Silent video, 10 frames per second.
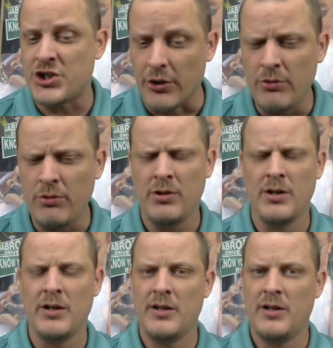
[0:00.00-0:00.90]
two.
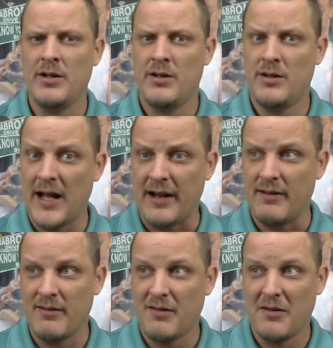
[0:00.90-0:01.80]
Like,
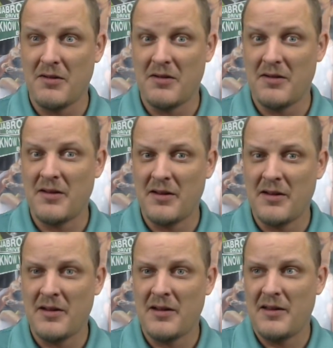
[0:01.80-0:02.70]

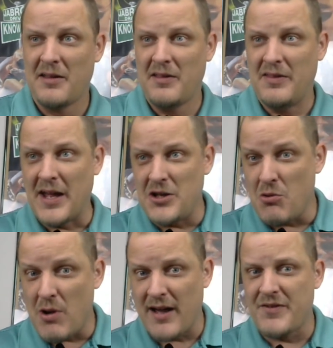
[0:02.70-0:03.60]
then
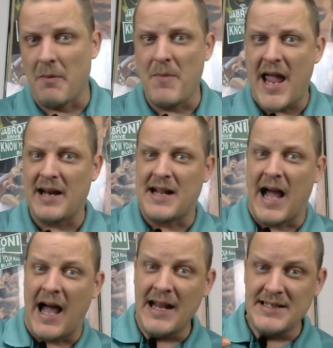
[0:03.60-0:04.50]
you have the
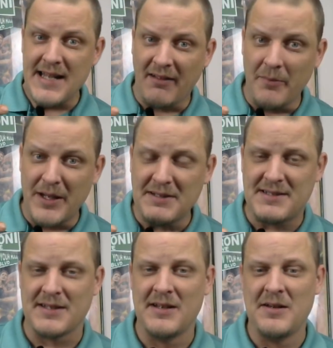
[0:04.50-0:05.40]
mankind
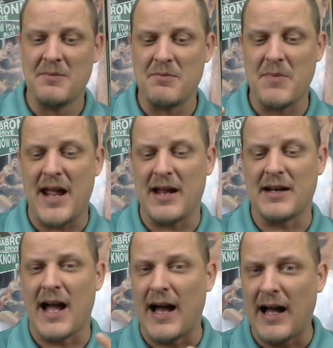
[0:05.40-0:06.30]
element,
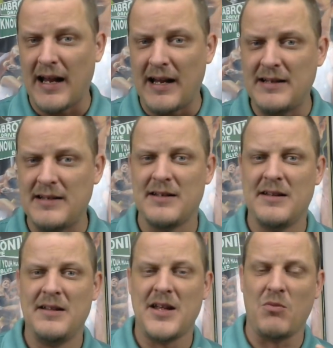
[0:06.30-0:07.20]
mankind,
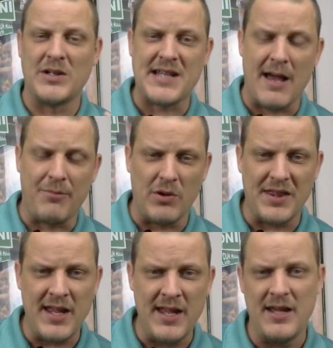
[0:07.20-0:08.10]
and what's happened
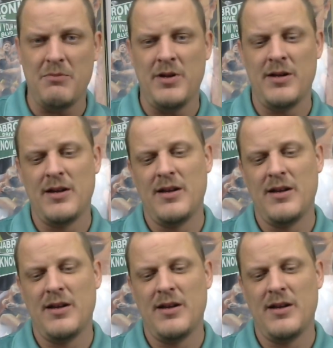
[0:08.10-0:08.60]
with him.